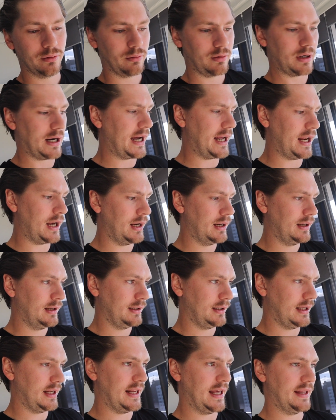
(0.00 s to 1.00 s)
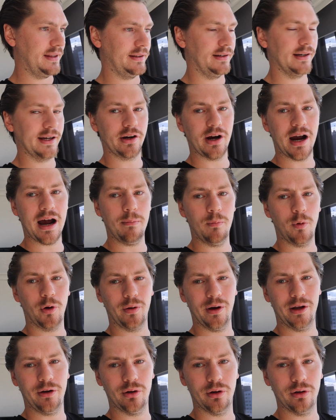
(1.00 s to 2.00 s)
Right? And now they're like, crap, what
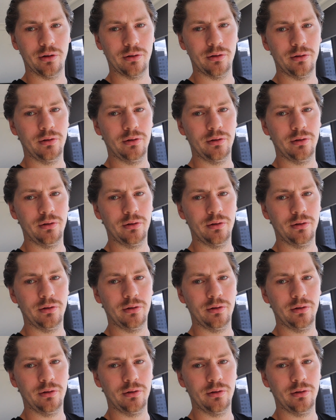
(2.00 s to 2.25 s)
do I do?